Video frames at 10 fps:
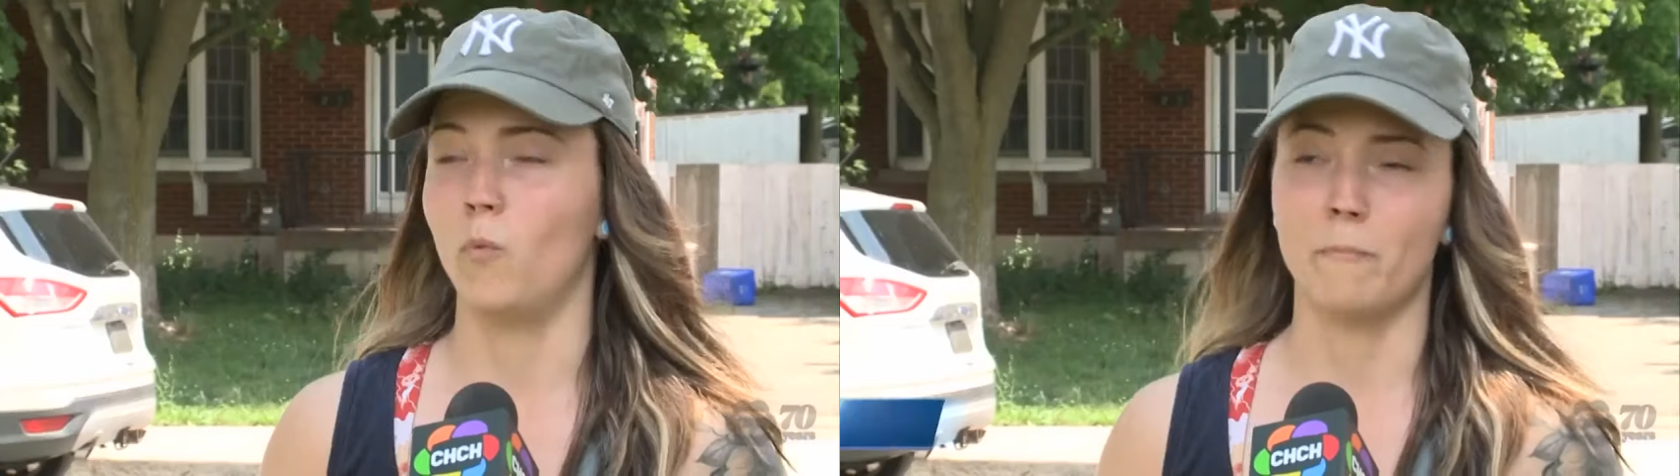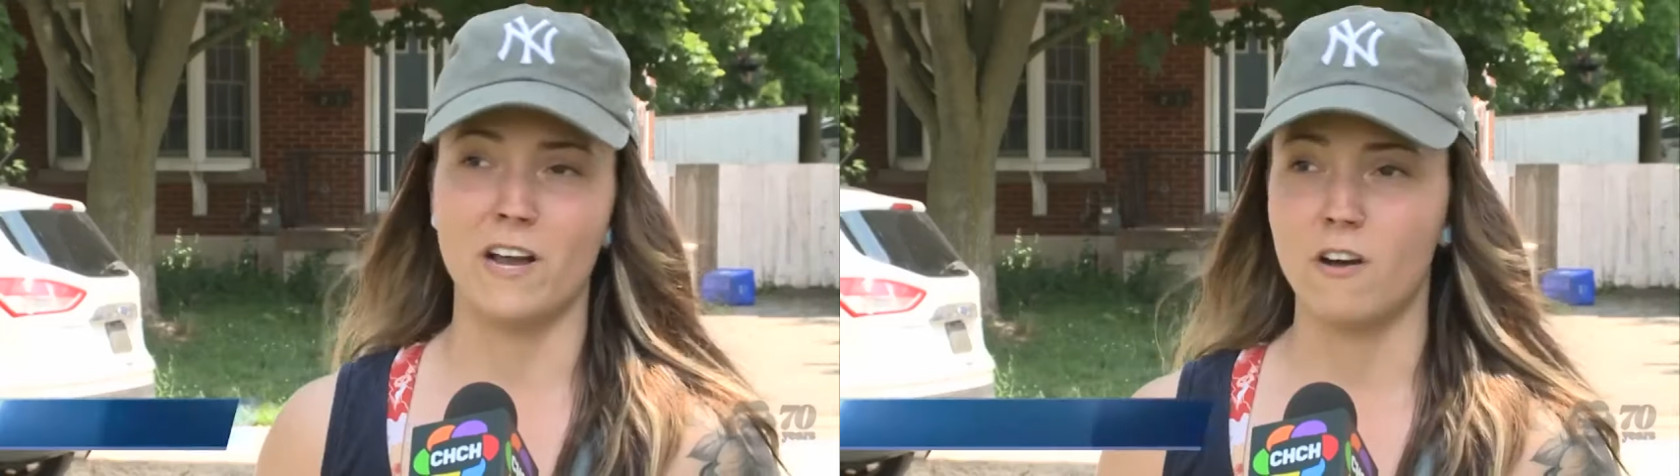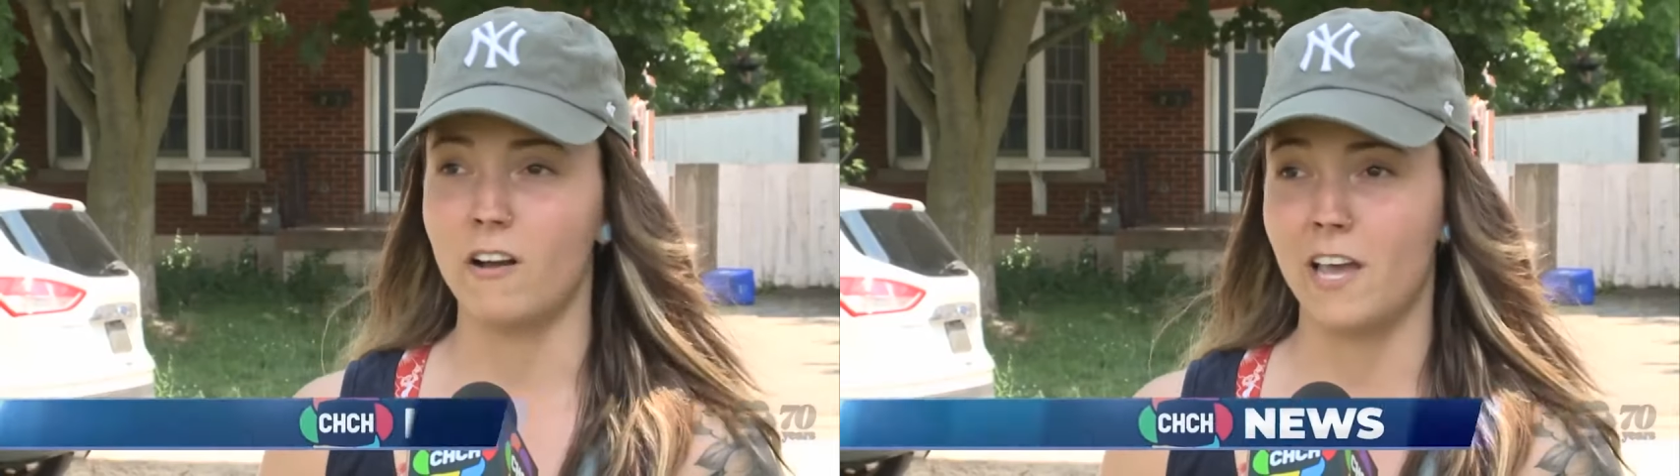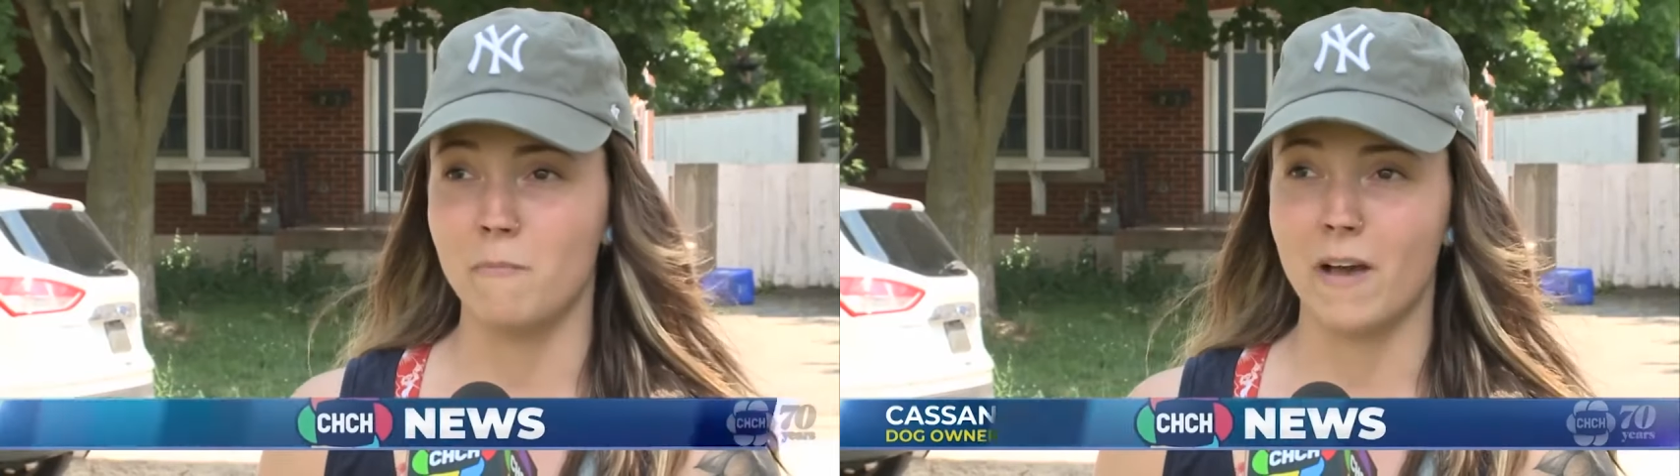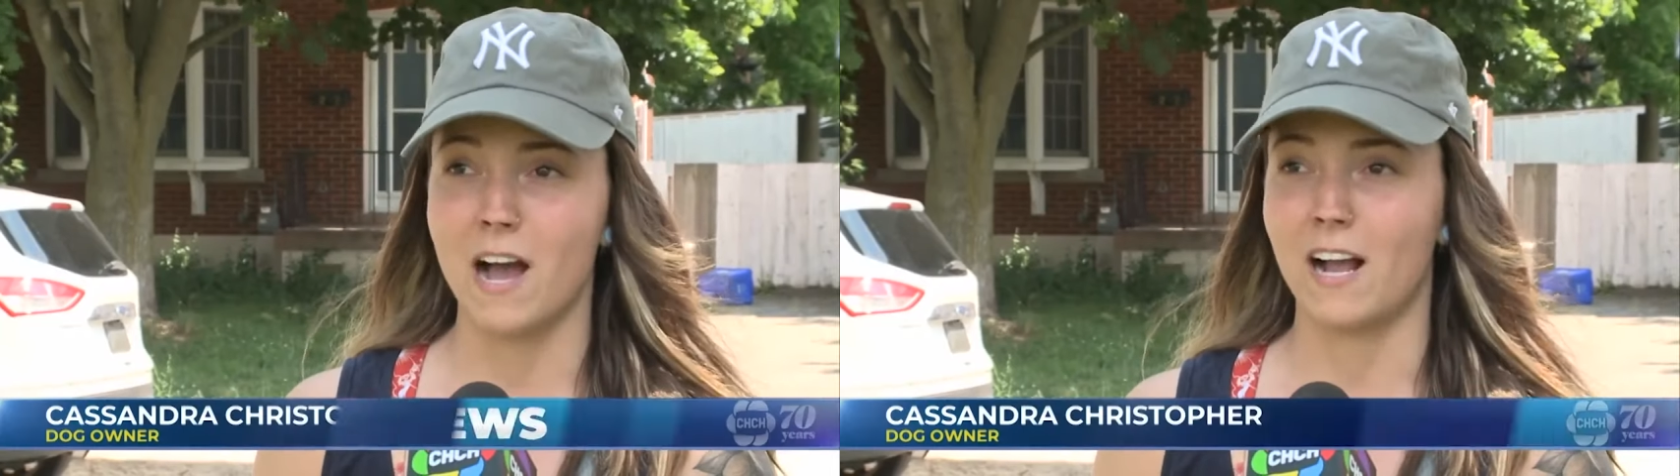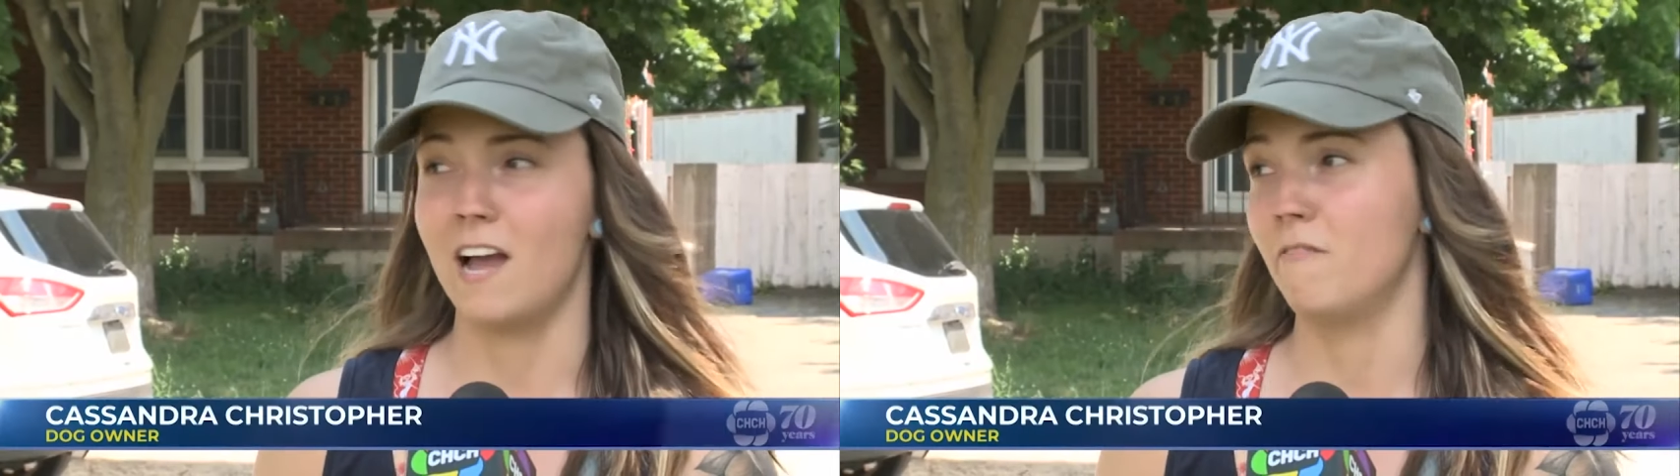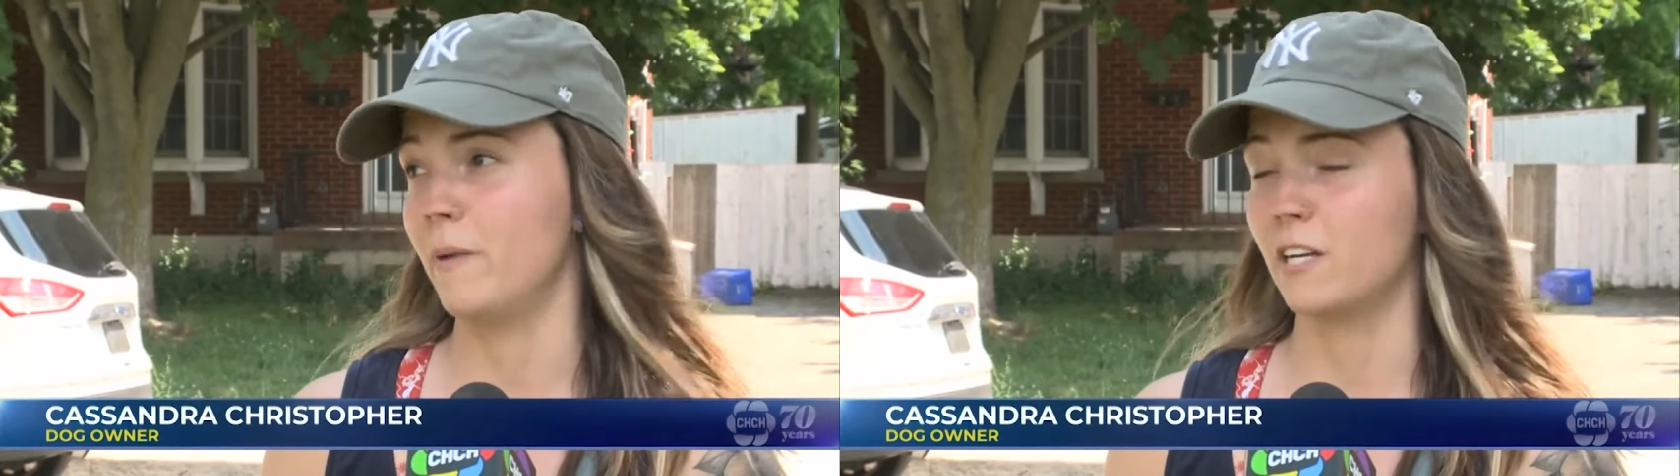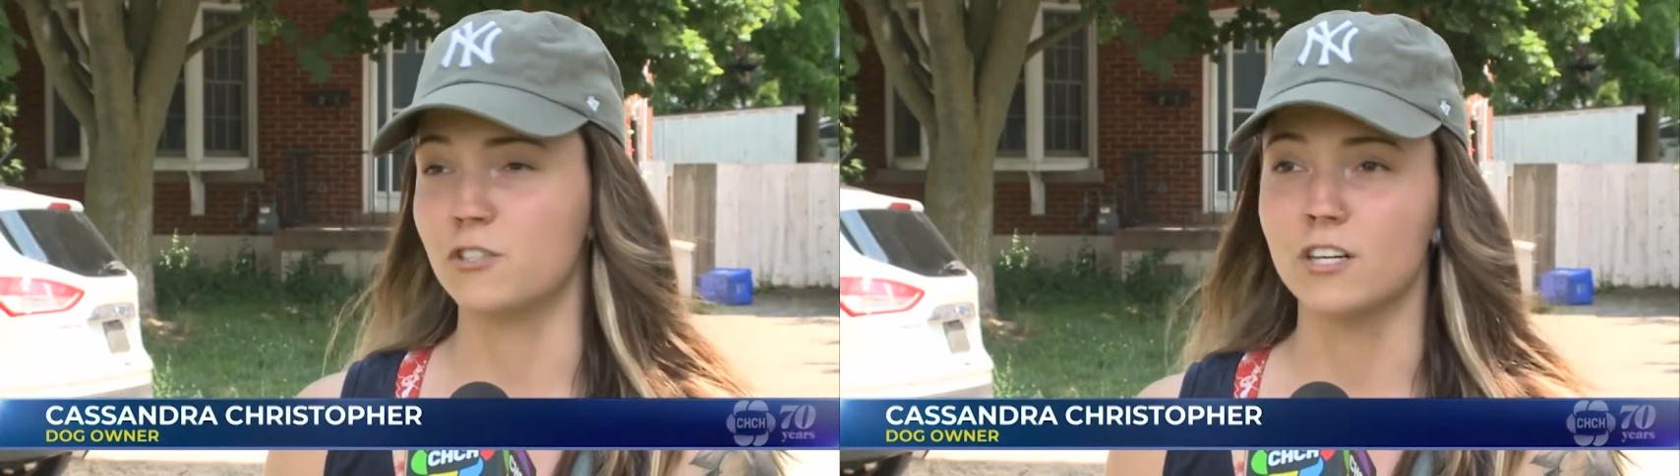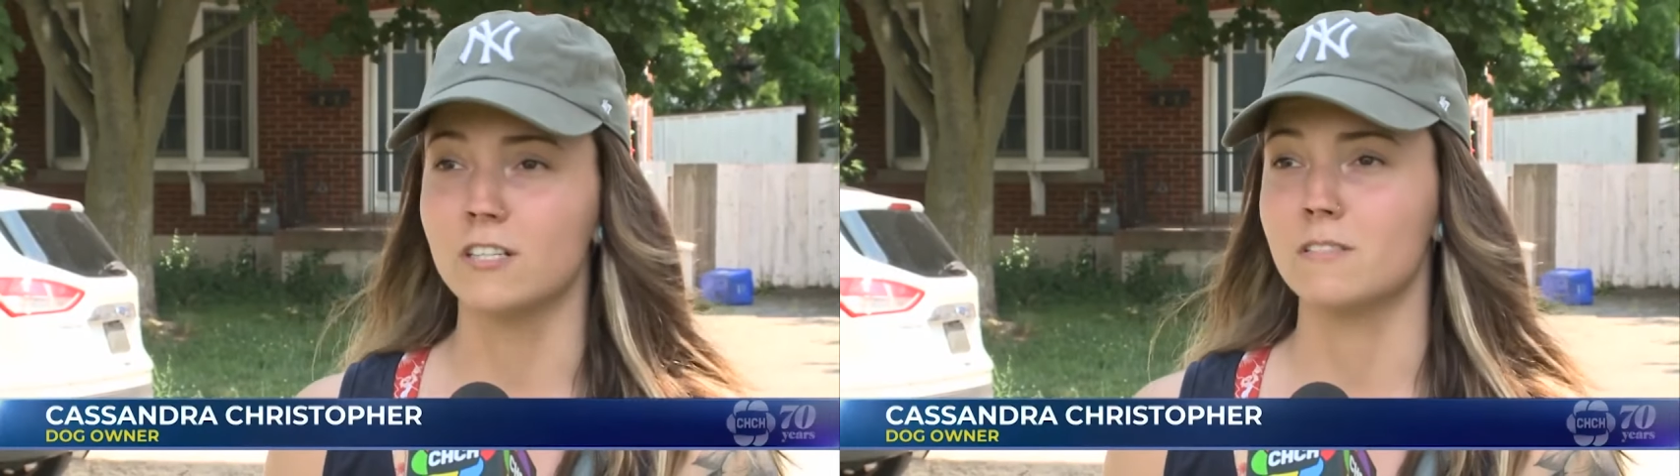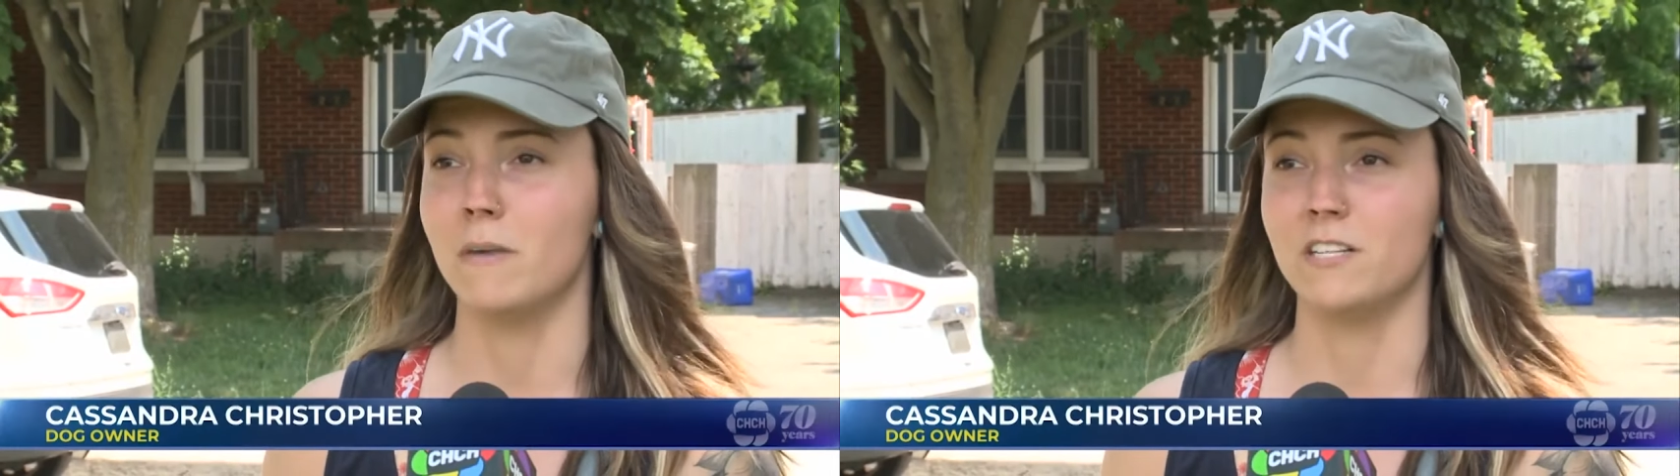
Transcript: When my dog came back, I have pictures.